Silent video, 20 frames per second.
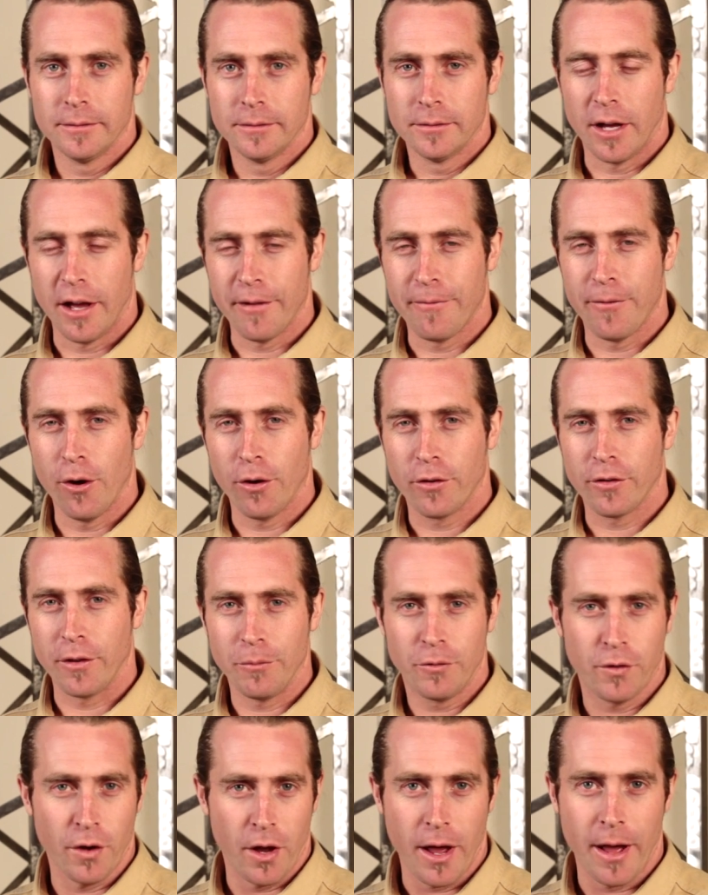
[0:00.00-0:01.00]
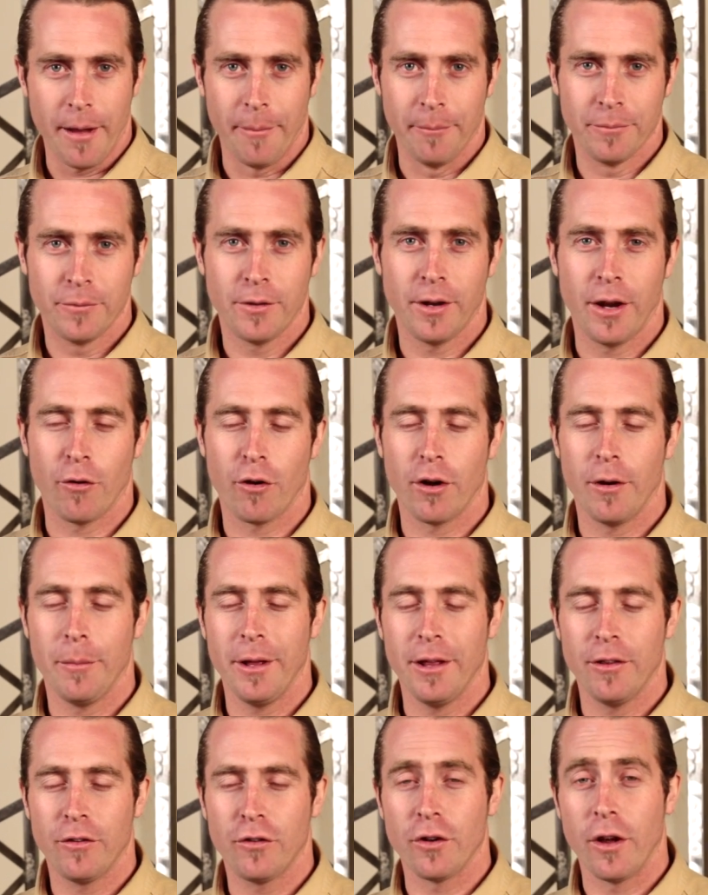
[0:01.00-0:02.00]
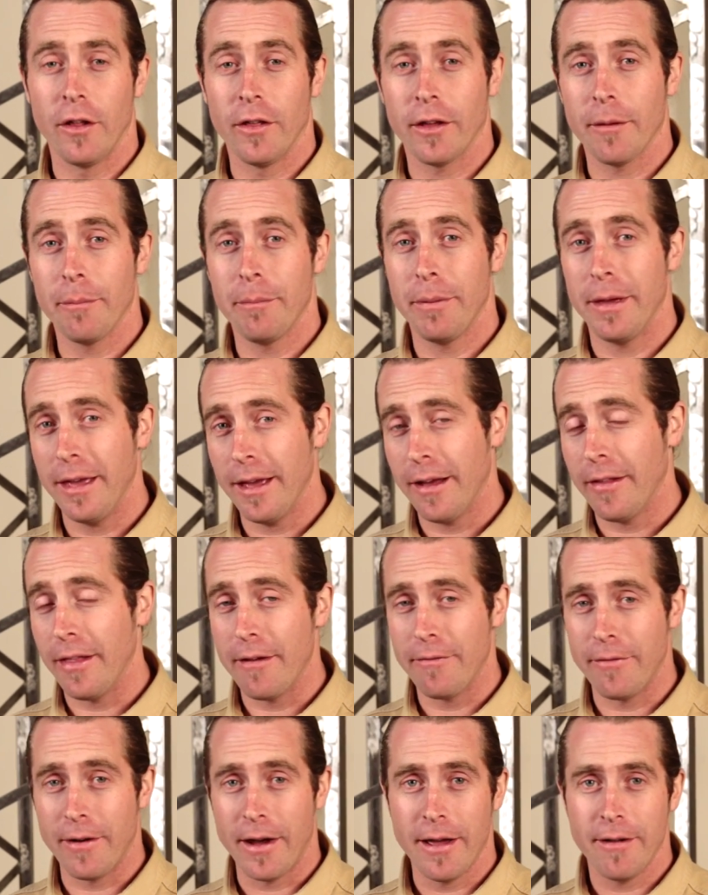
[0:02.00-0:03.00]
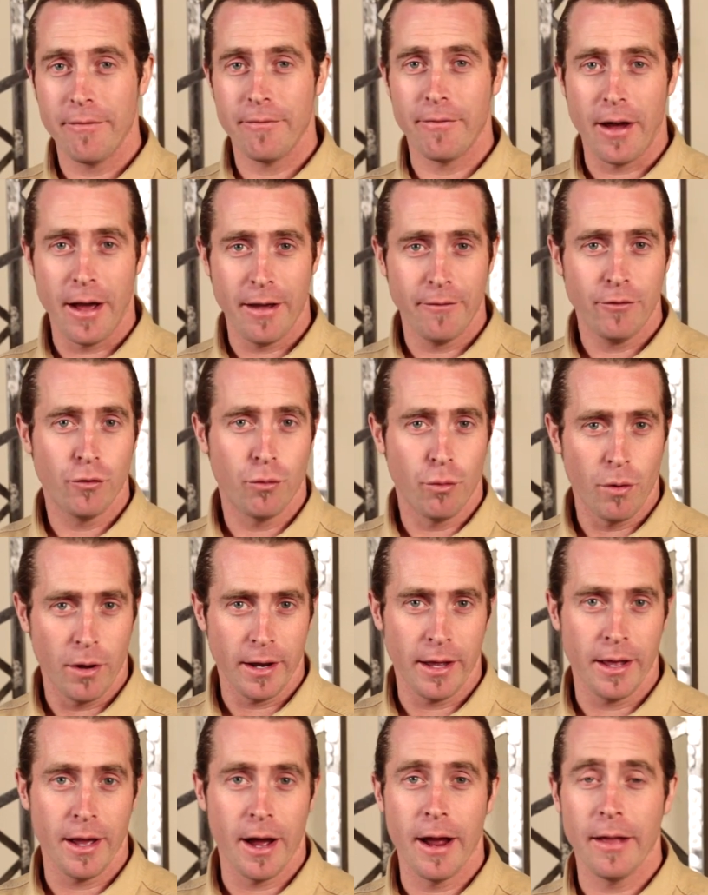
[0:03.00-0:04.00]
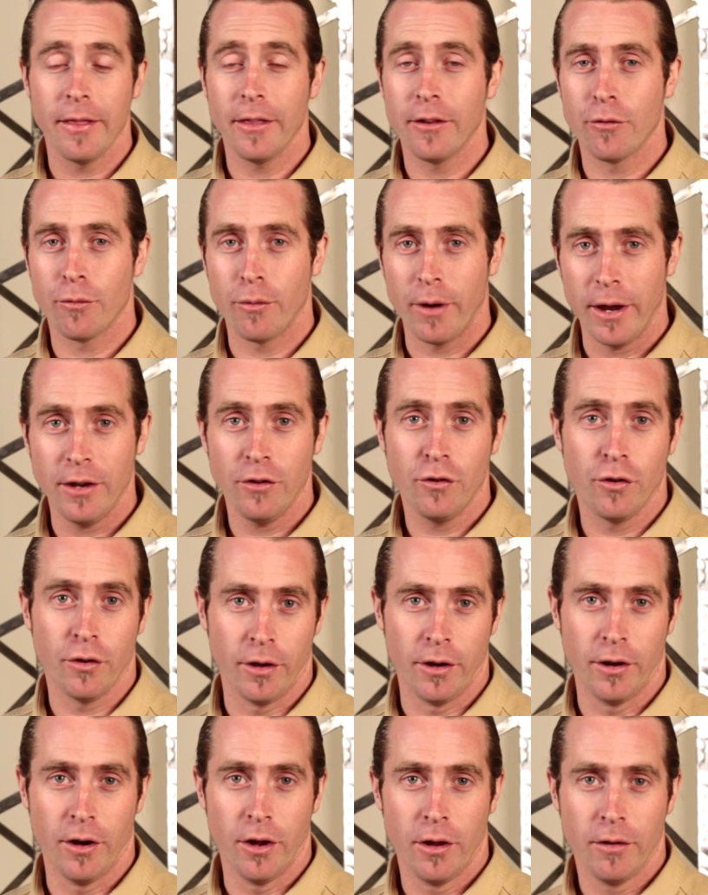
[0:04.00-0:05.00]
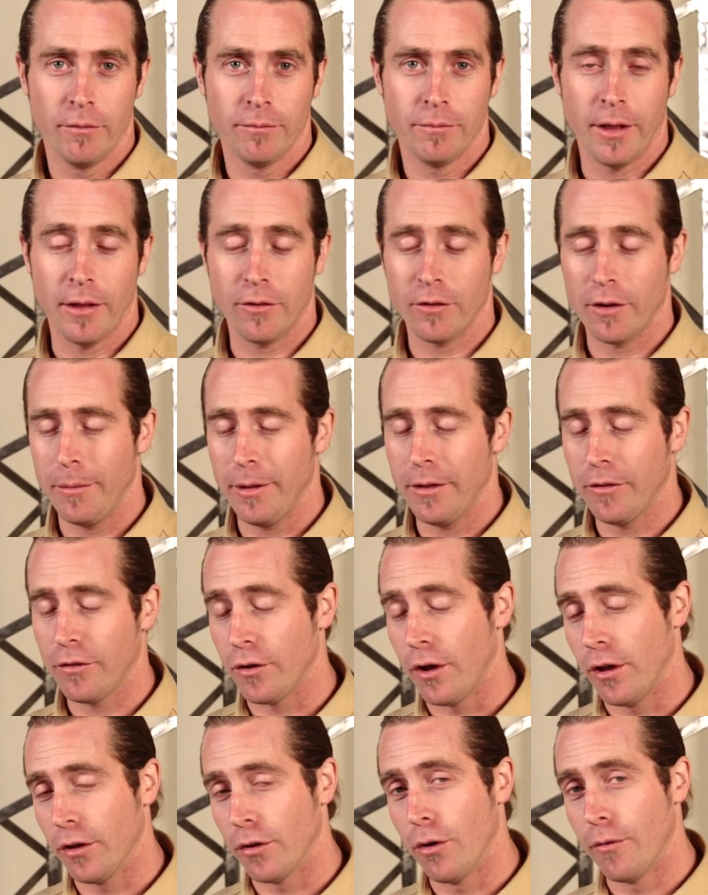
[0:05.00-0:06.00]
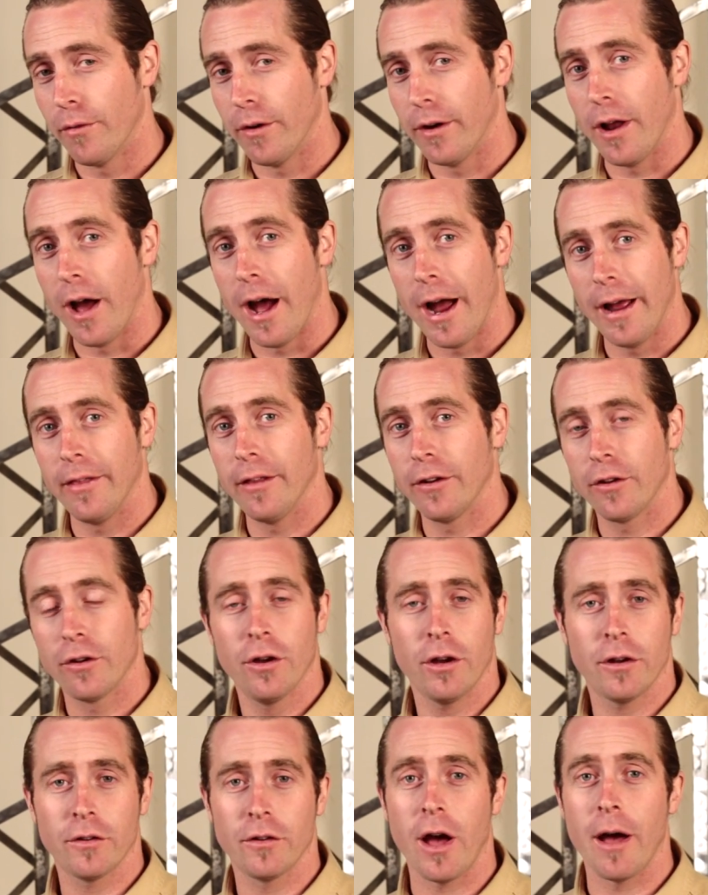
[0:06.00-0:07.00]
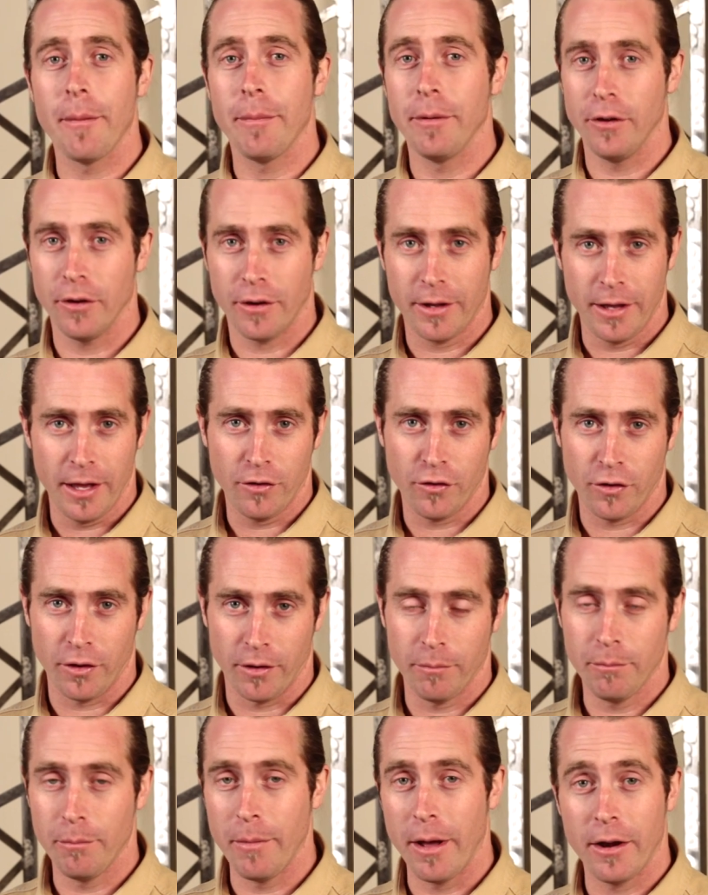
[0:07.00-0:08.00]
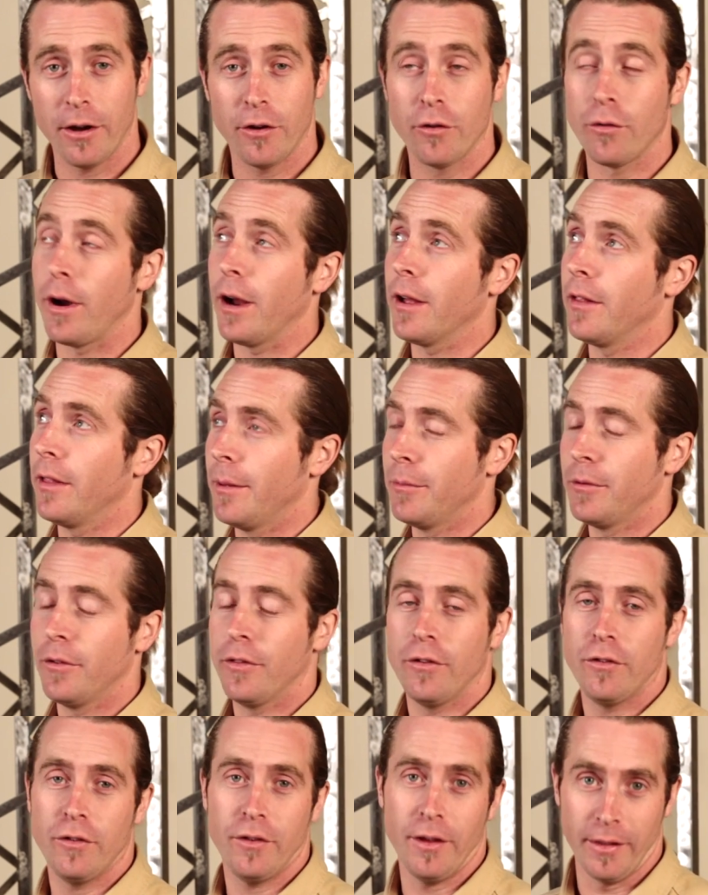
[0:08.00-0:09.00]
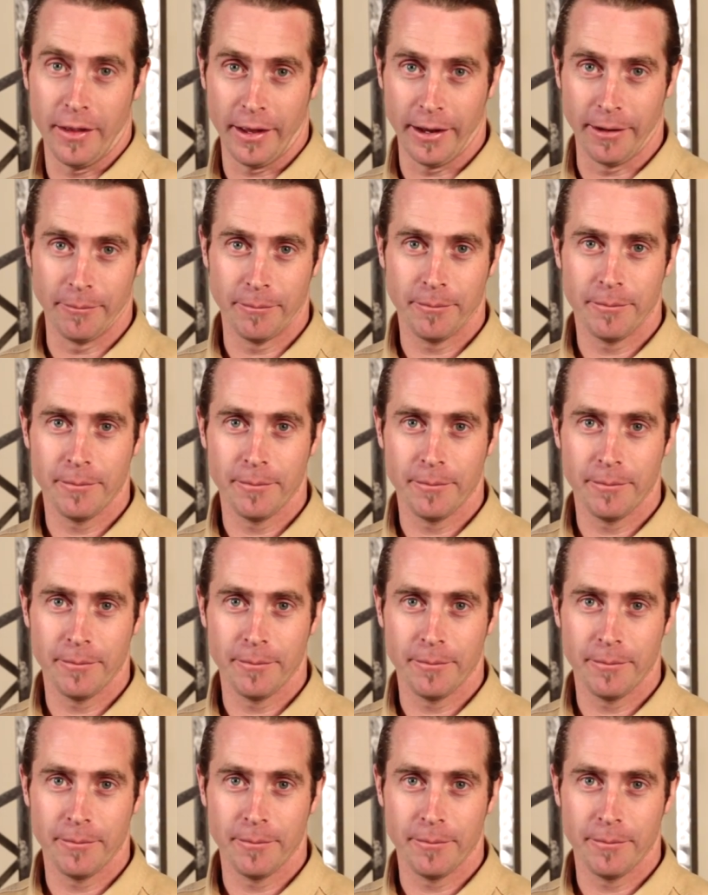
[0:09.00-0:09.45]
Hi folks, I'm Tom. Today we're going to be installing a PLFI 520 island range hood. That's going to be installed over an island cooktop in your kitchen, mounted directly up to the ceiling.